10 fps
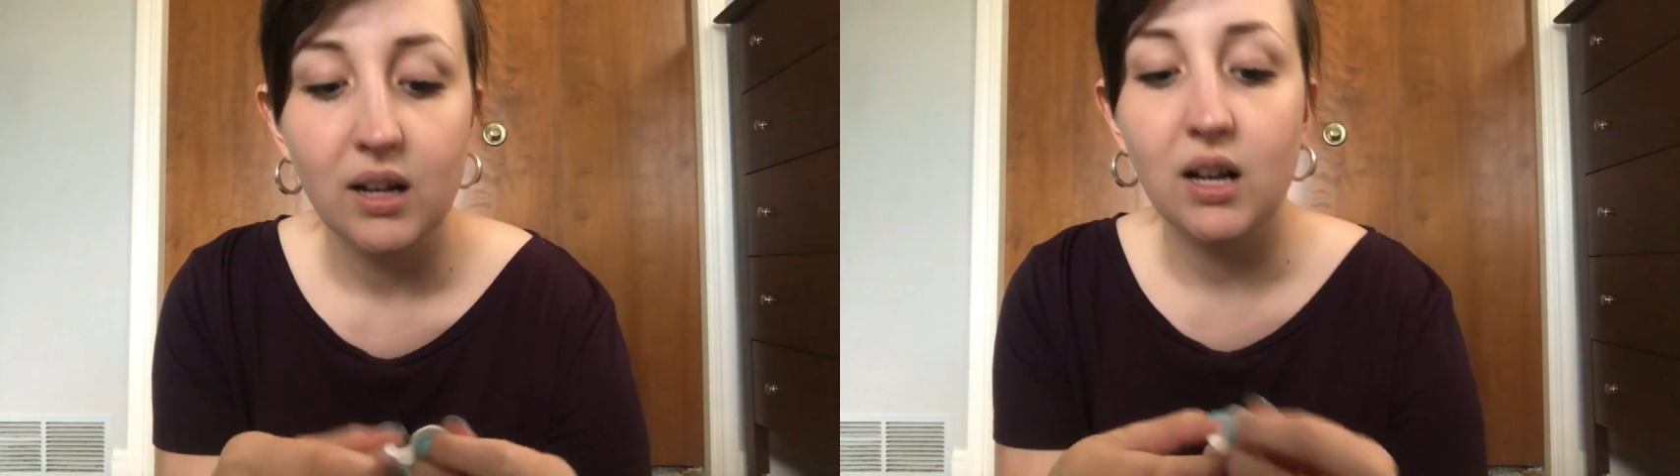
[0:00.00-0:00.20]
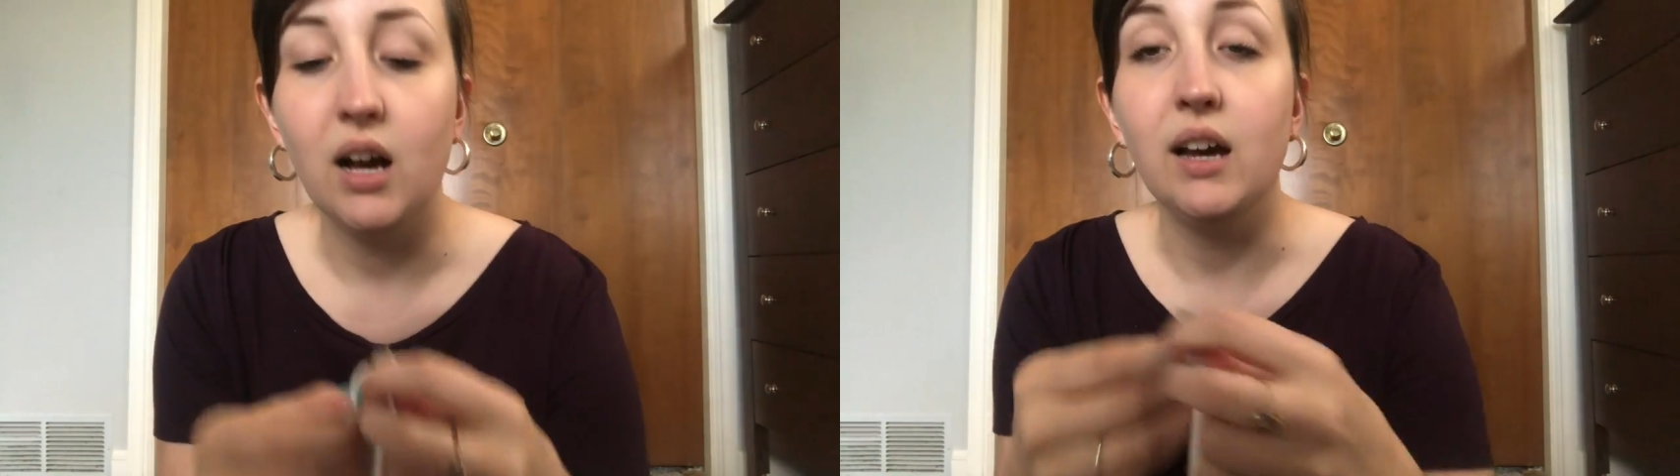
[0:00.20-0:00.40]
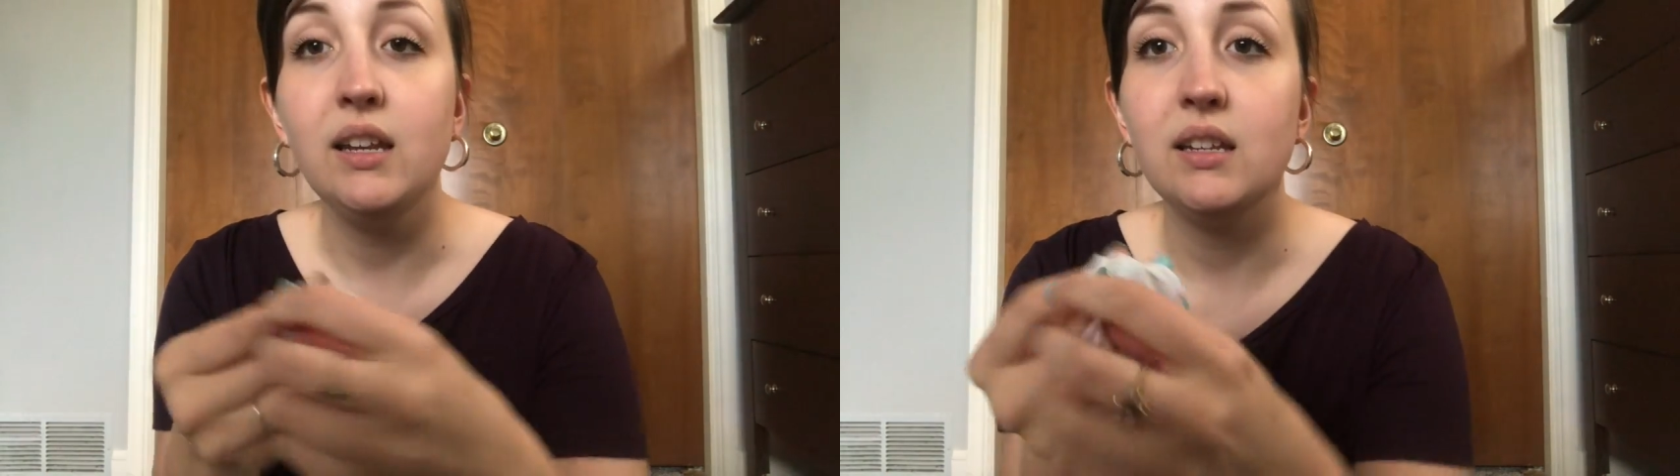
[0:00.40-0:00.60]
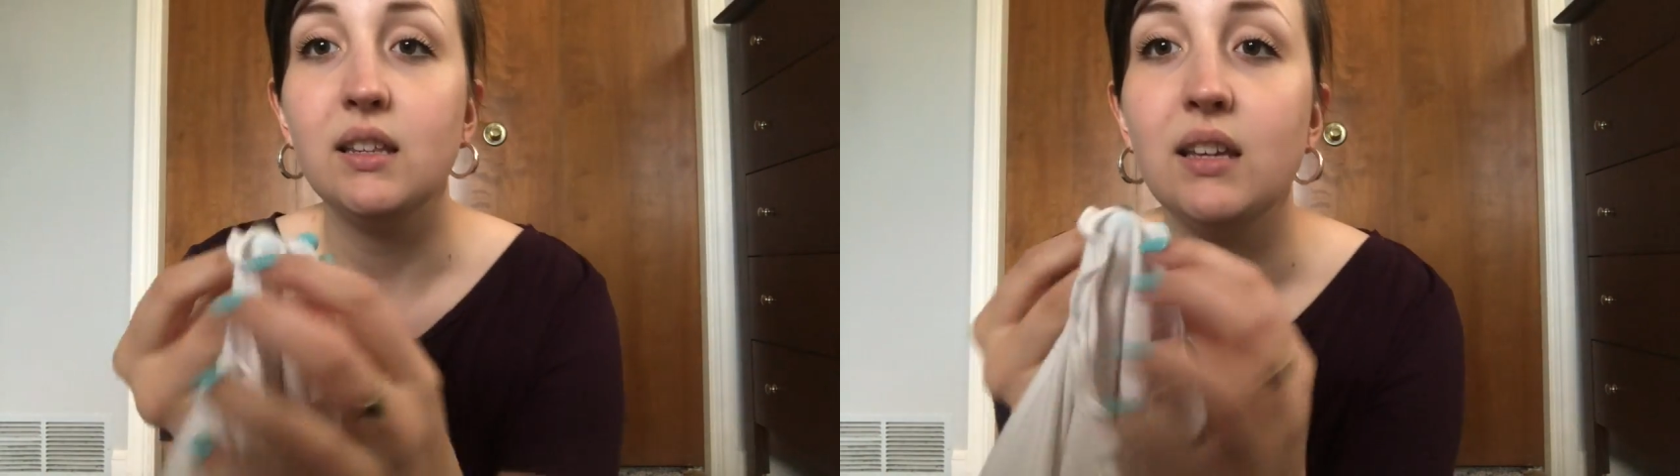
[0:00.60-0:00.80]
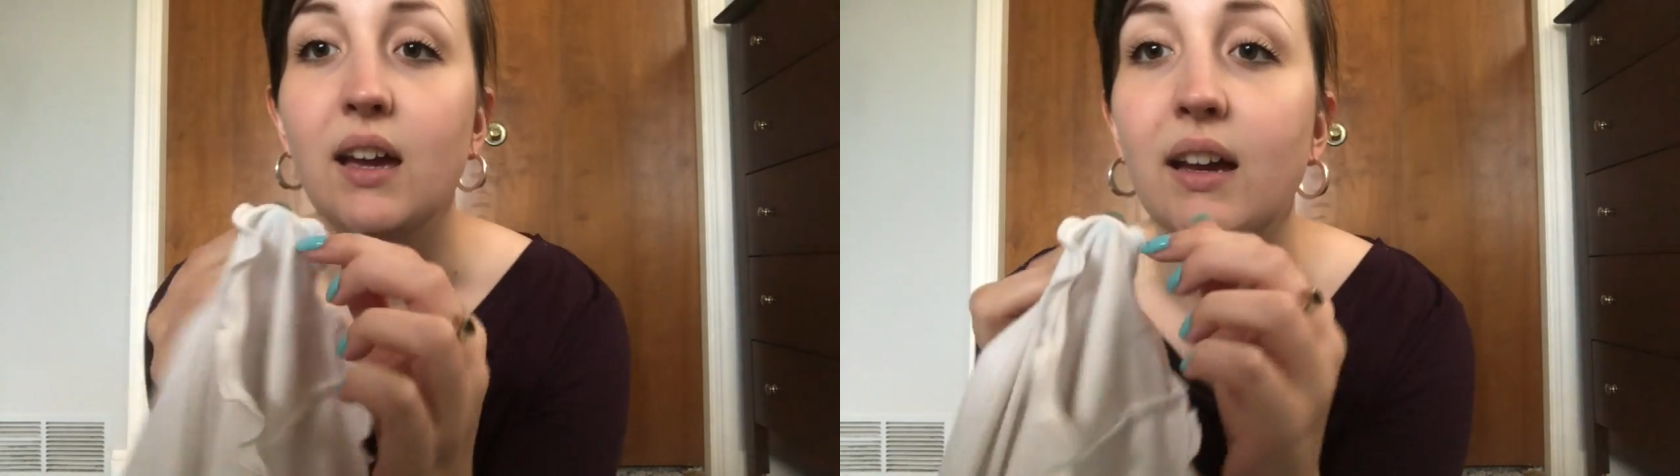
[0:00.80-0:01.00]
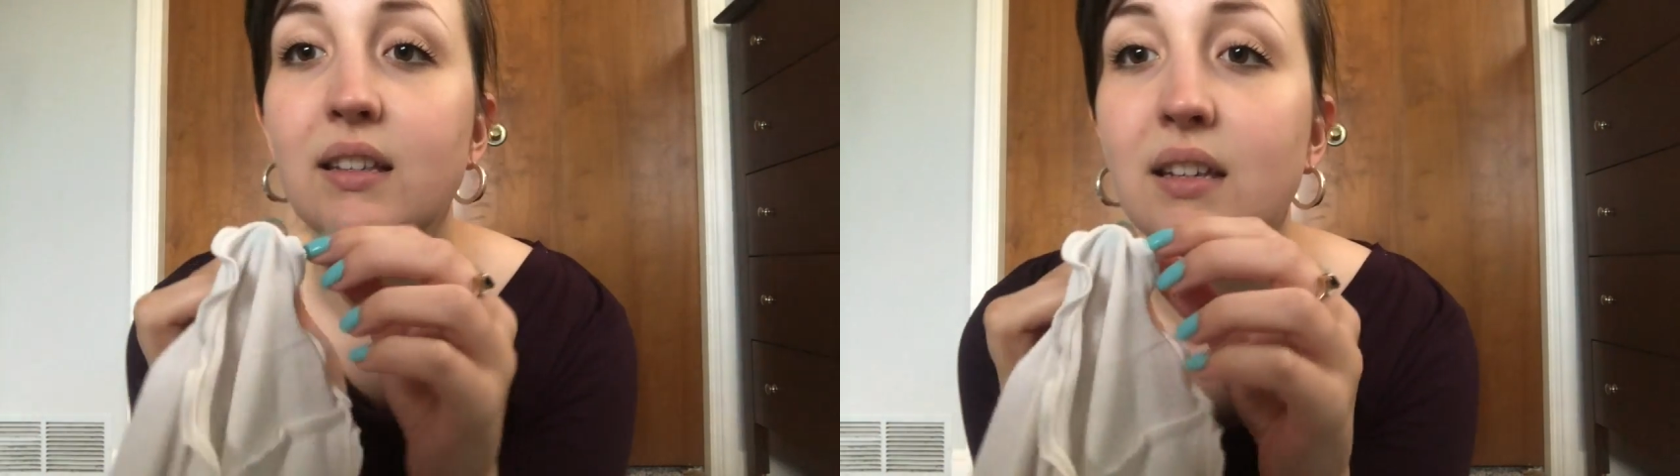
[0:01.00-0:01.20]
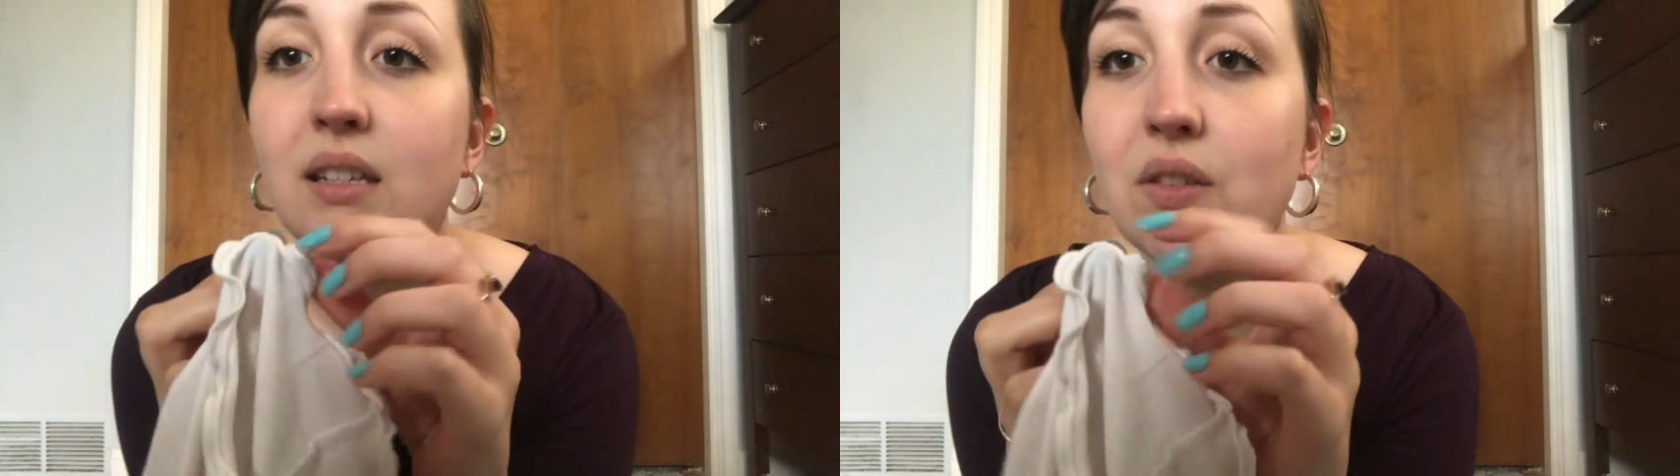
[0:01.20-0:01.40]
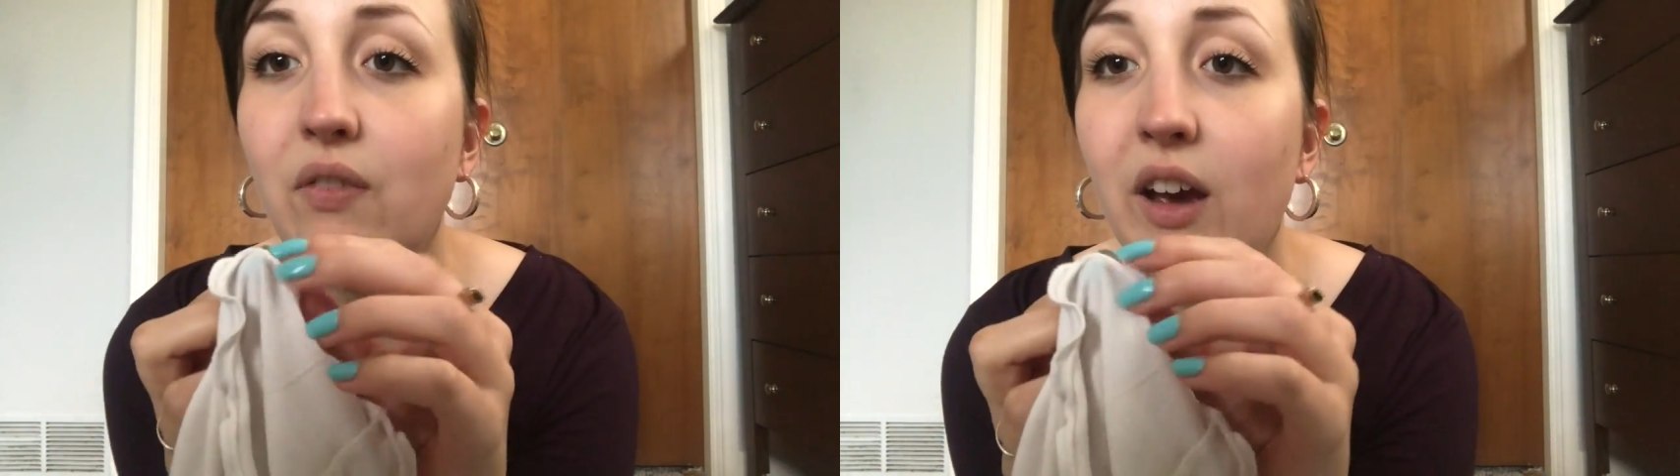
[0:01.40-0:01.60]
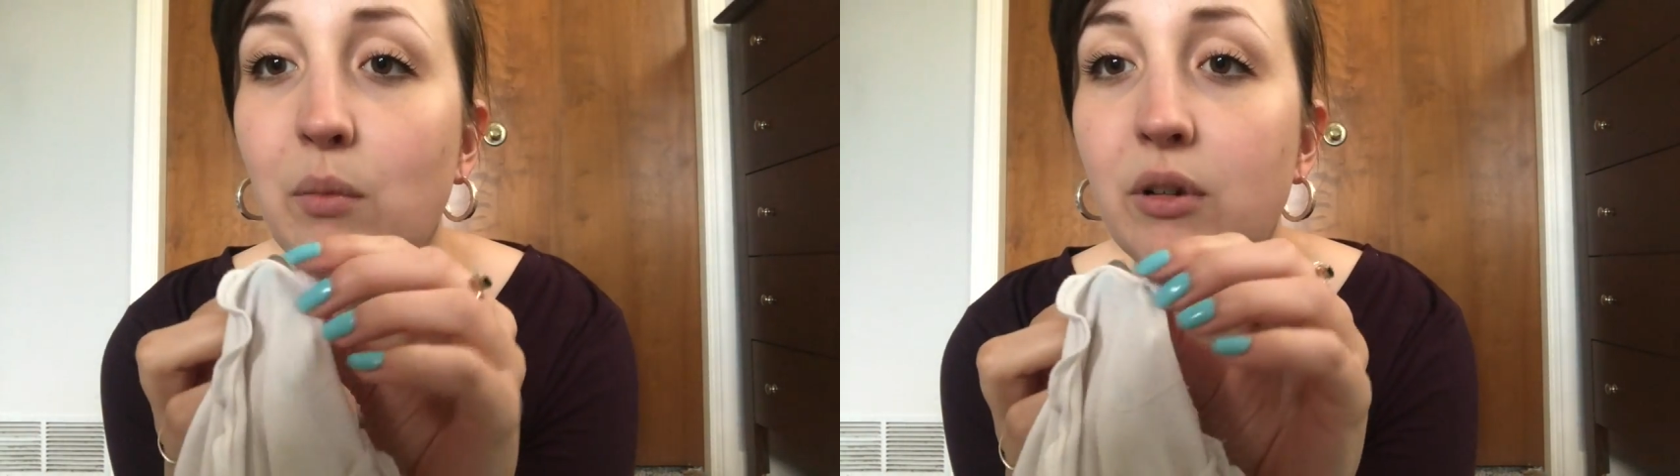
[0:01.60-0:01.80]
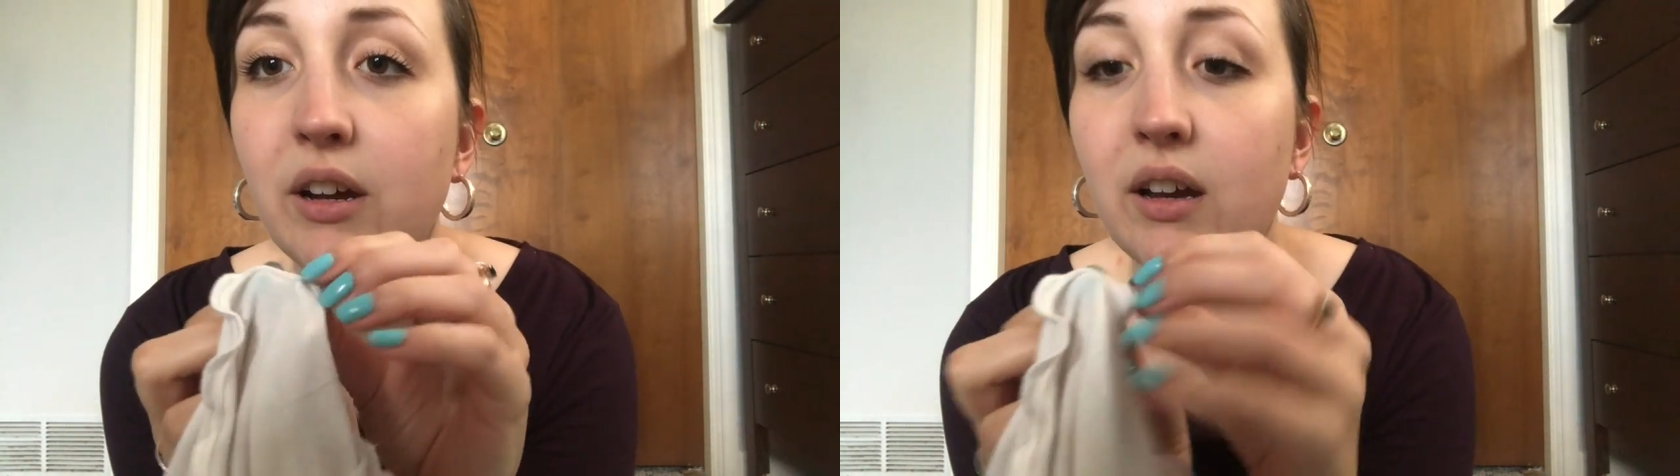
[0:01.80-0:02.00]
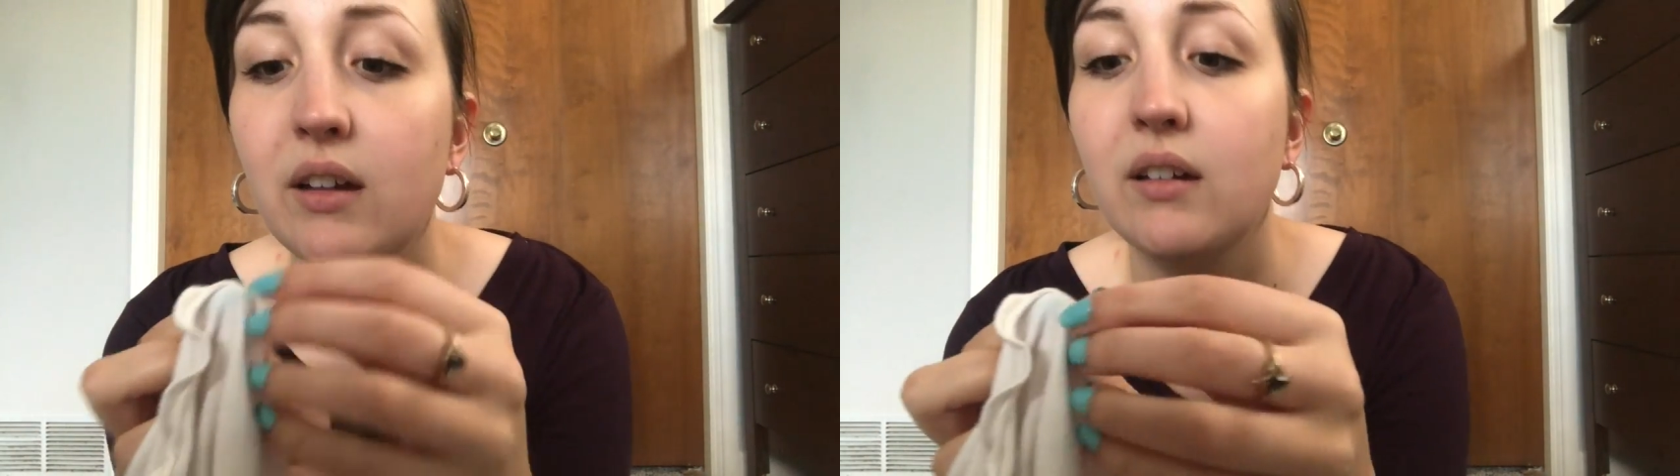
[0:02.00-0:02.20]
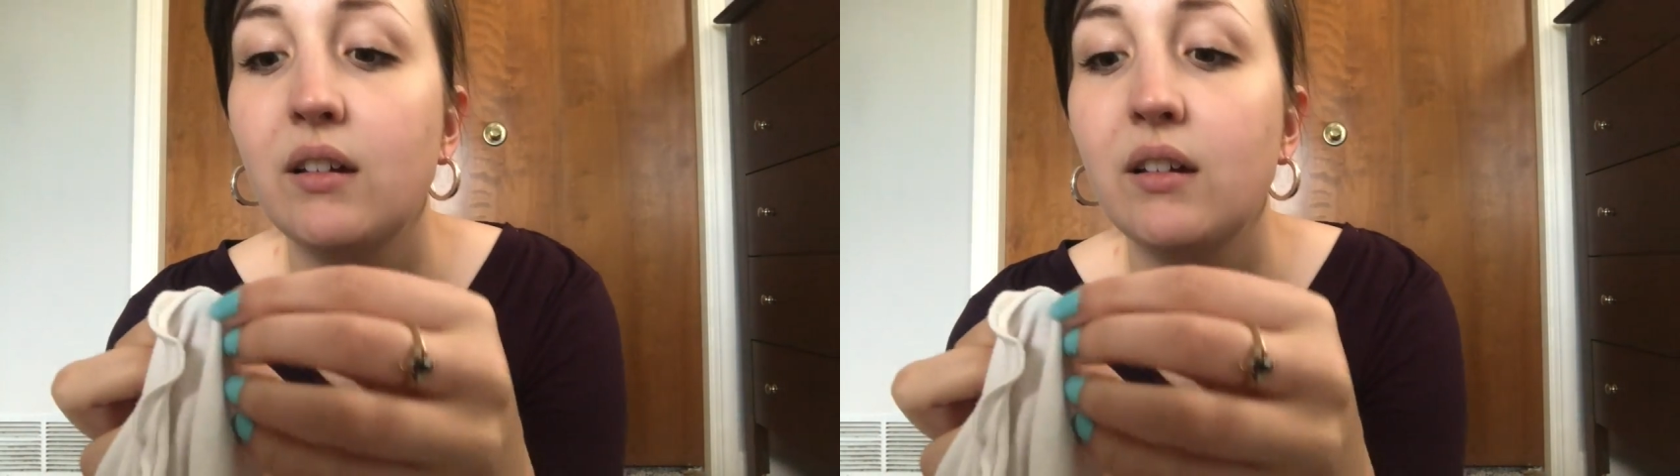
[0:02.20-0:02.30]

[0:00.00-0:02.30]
cut the excess fabric